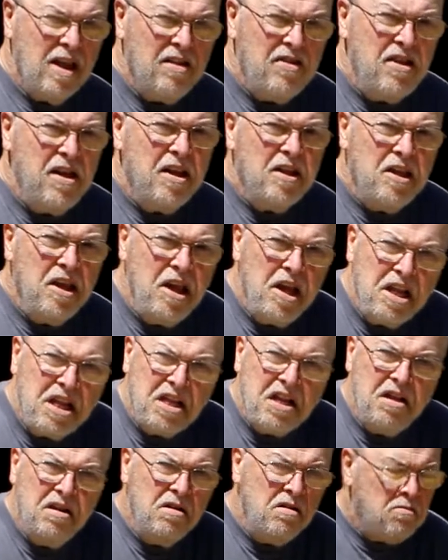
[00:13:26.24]
I think
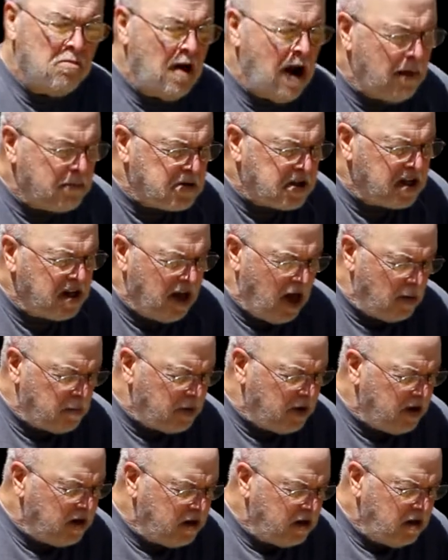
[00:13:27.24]
this wraps it up
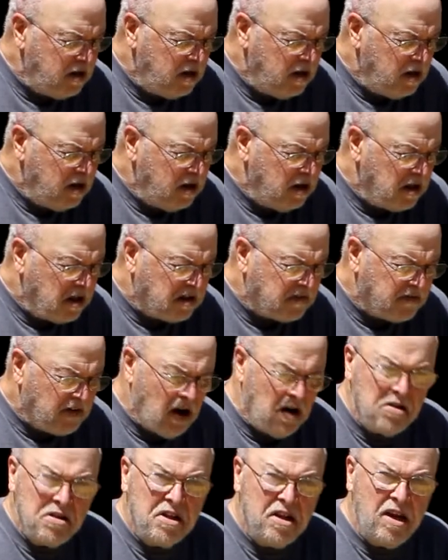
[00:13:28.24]
as
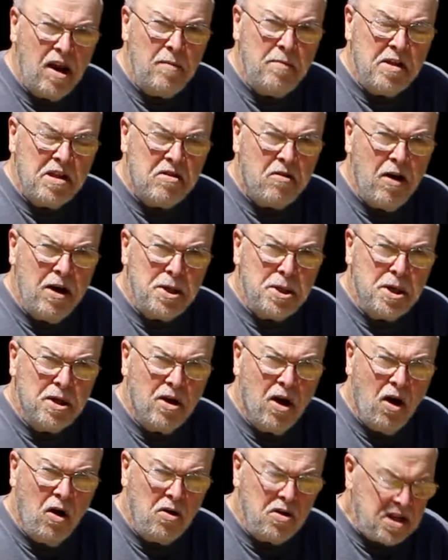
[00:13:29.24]
far as the demonstration
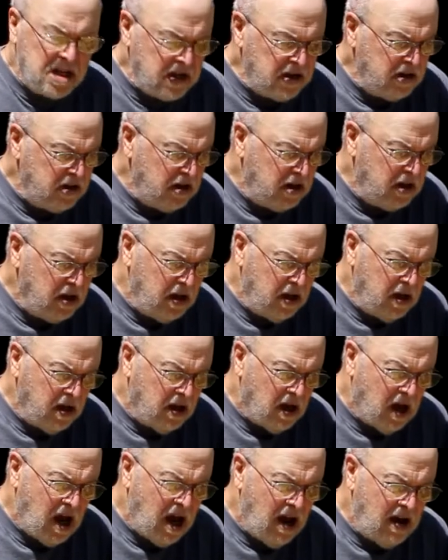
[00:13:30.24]
goes.
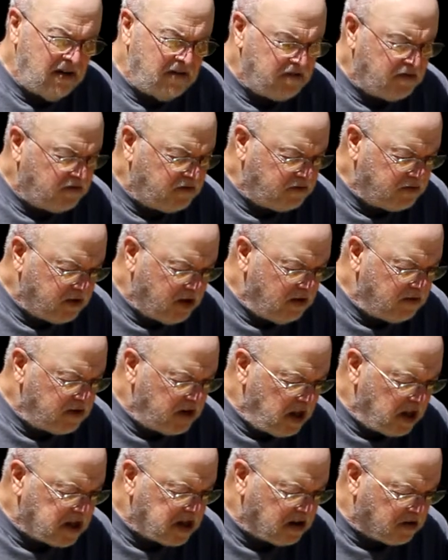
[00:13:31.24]
I've
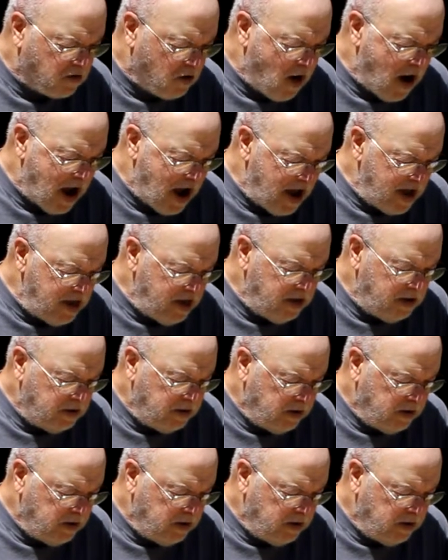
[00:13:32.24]
given this a try.